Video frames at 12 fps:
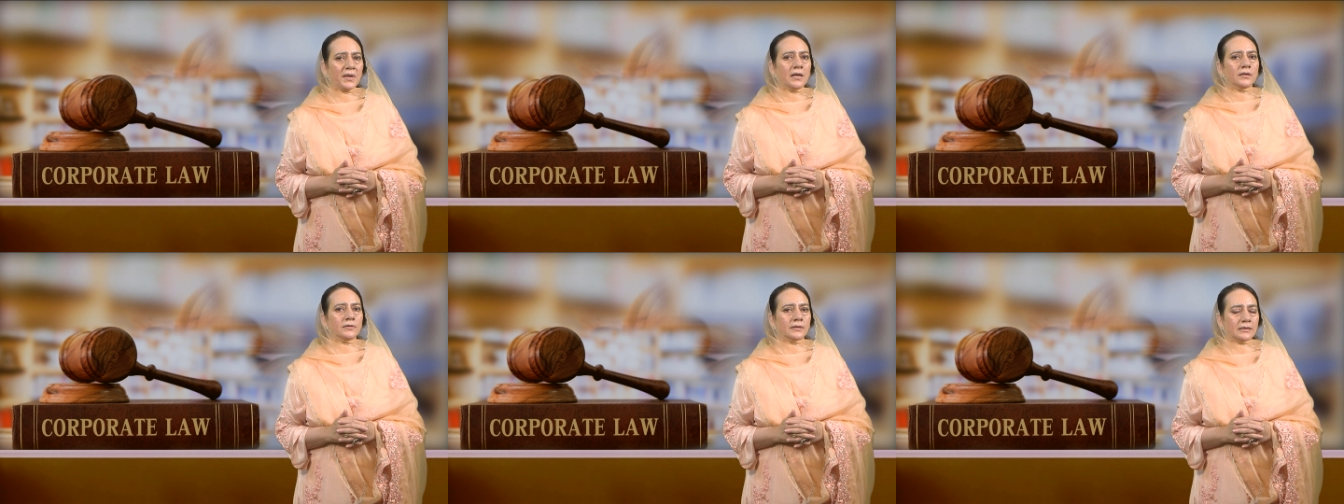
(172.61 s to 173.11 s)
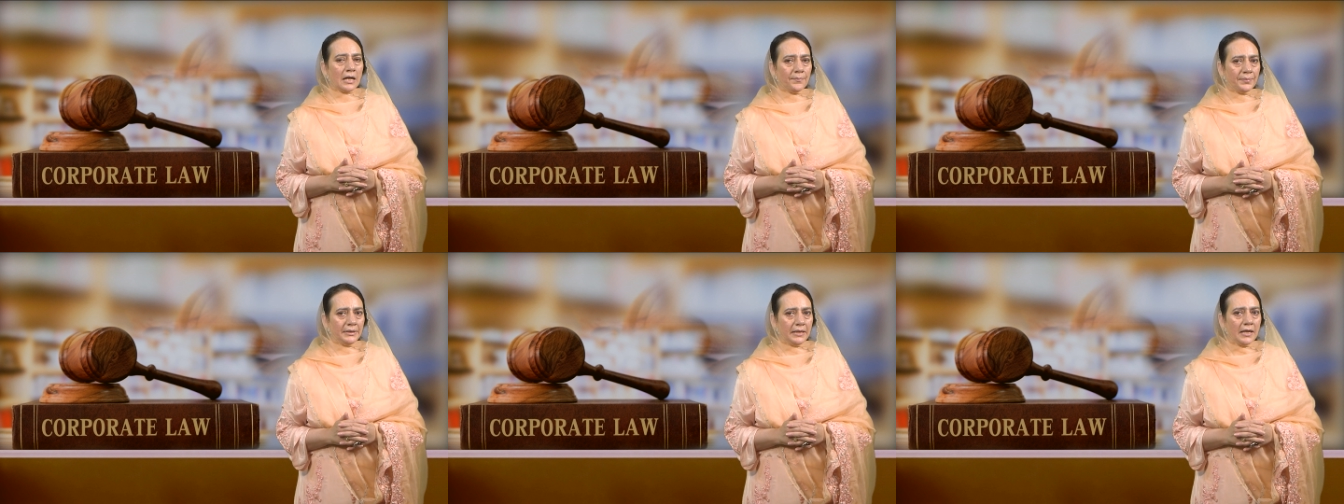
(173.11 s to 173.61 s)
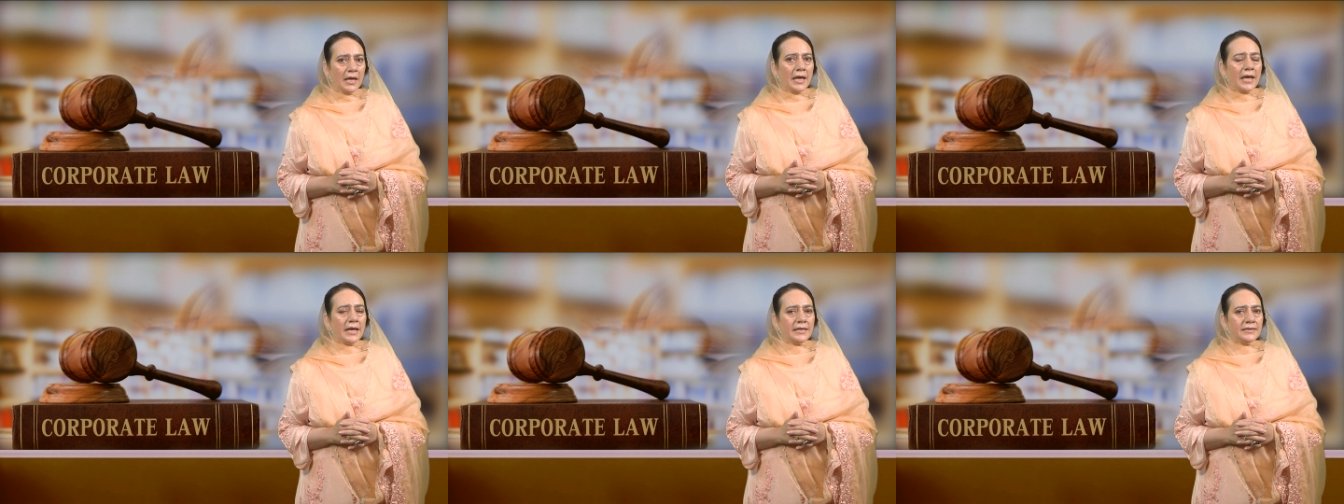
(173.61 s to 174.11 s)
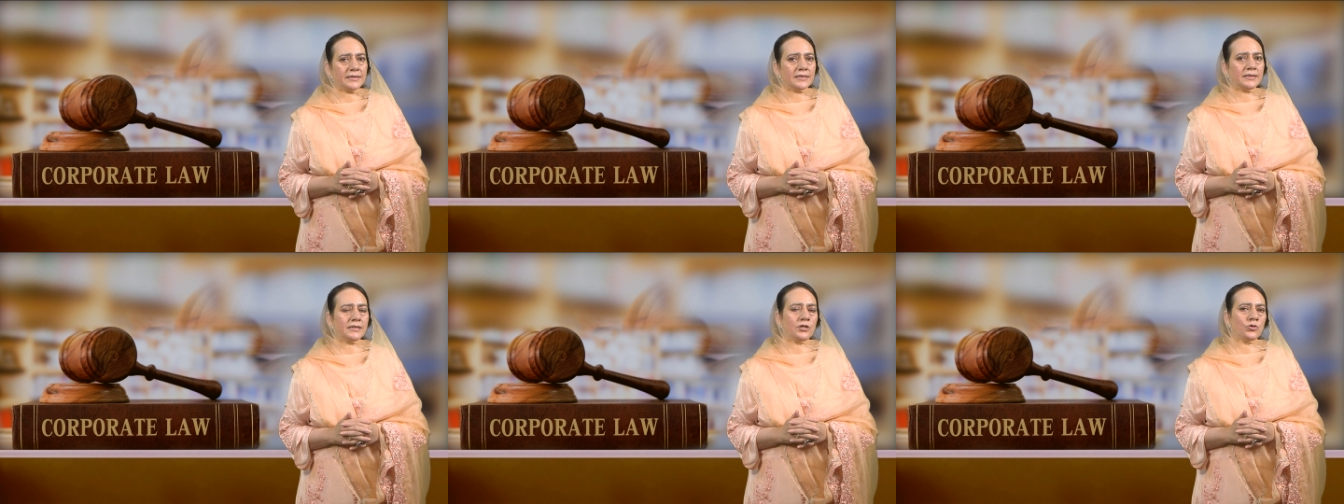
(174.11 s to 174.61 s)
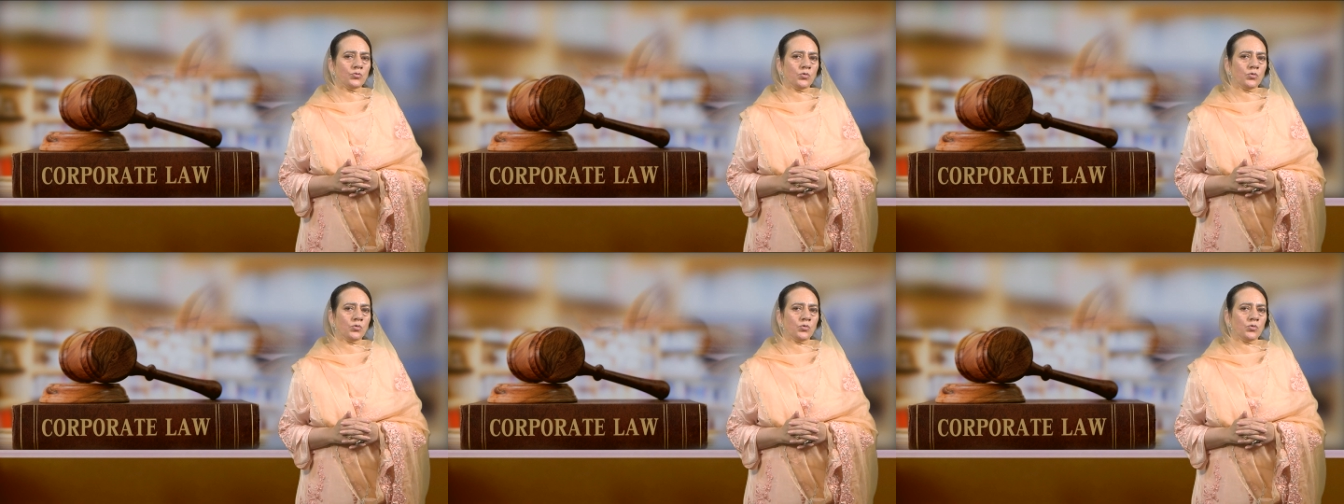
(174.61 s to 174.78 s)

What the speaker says: The company entered into a